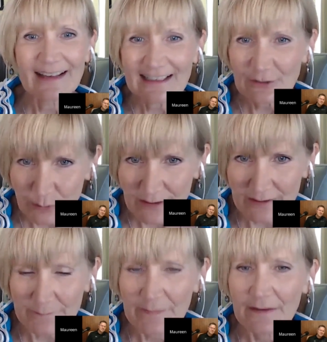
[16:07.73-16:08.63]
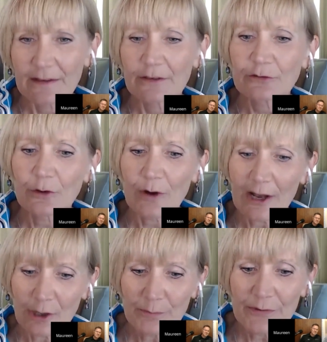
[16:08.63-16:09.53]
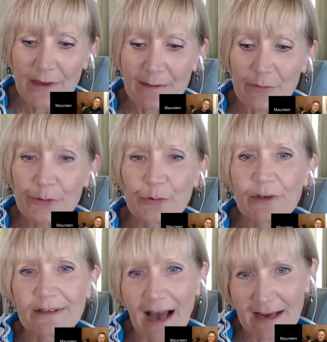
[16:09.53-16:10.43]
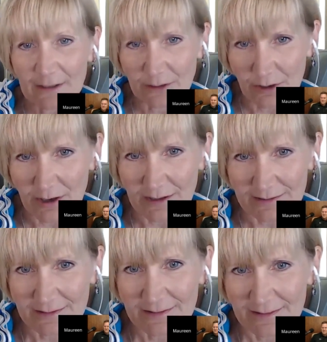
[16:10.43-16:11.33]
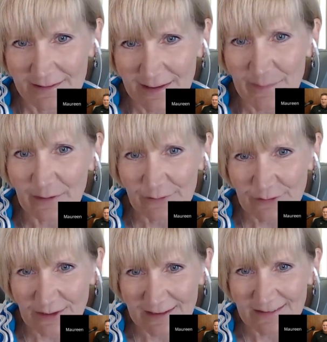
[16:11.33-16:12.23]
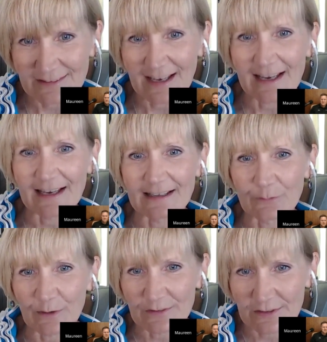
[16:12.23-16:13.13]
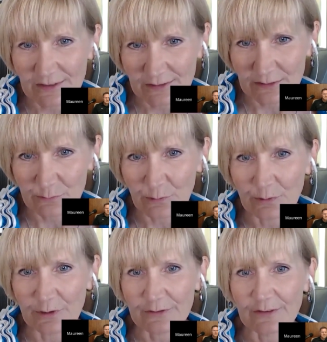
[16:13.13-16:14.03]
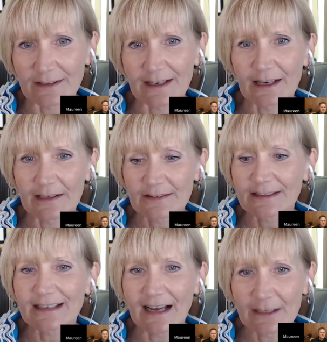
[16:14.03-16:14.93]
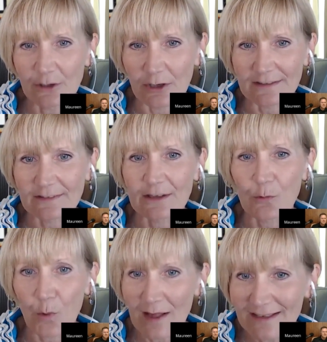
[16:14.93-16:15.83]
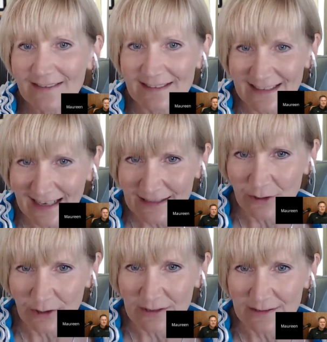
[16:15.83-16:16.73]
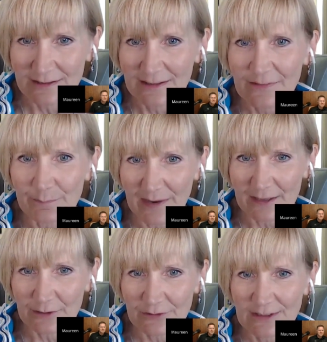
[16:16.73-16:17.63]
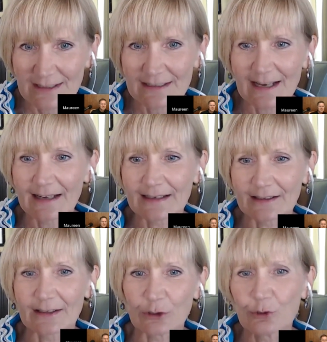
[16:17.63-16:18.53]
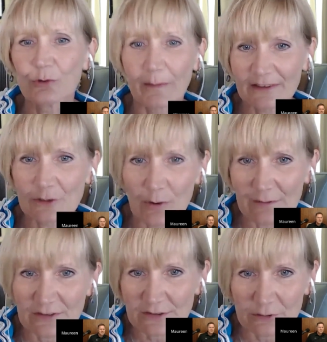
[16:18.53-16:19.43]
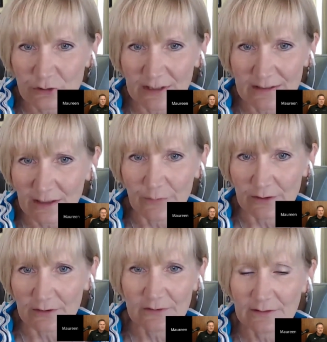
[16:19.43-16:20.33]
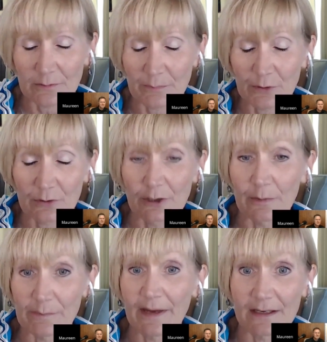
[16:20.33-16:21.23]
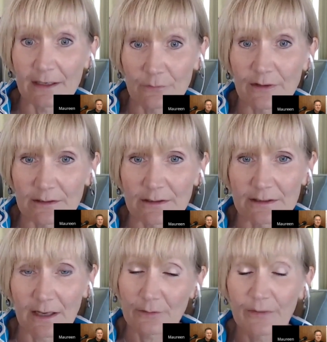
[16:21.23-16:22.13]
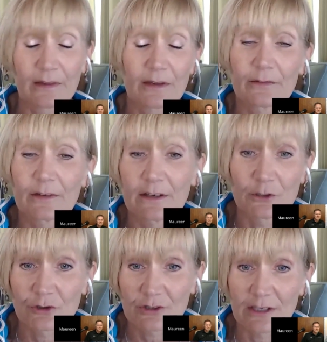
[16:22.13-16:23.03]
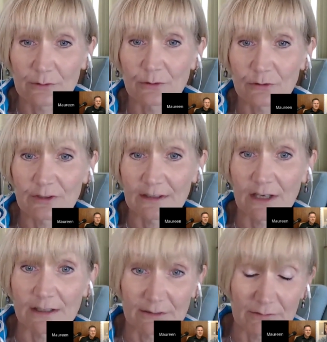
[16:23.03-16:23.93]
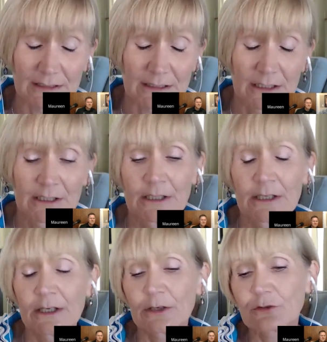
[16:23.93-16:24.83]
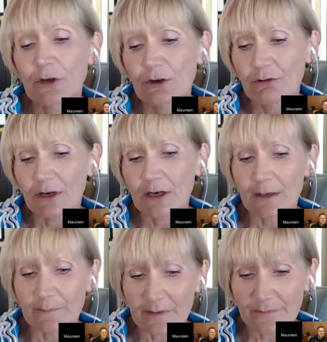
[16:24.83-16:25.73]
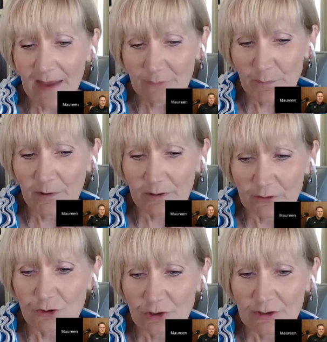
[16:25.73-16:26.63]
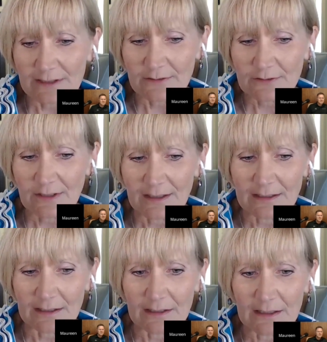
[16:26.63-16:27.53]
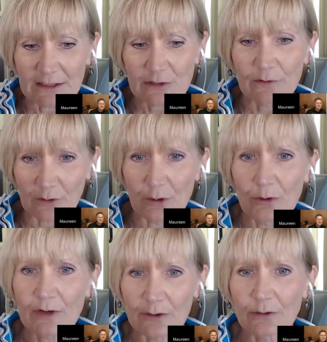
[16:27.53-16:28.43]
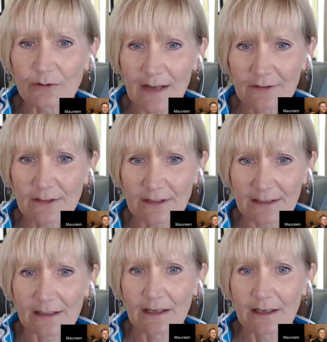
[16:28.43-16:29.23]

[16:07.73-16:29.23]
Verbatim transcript: They need to know who they are. So help them through the dialogue about strengths and what success in the role looks like. It's a dialogue. It's the quality of the dialogue that matters, not mm. that you must know every single strength out there because mm-hmm. they're a little bit panicked, frankly. I don't mm-hmm. think they even understand their own strengths yet, mm-hmm. right? Mm-hmm. So um, that's part of the journey is saying each of us own our own destiny.